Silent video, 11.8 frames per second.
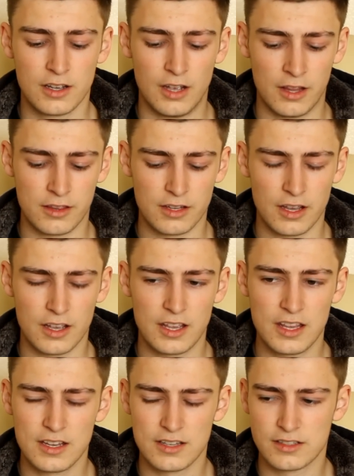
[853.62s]
and
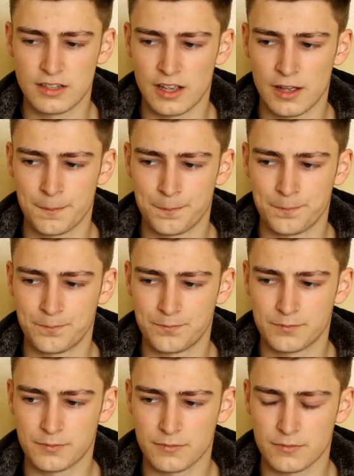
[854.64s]
he is
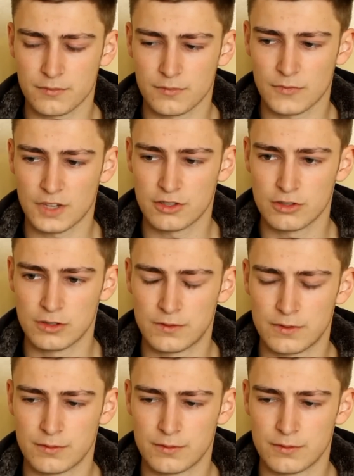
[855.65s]
sort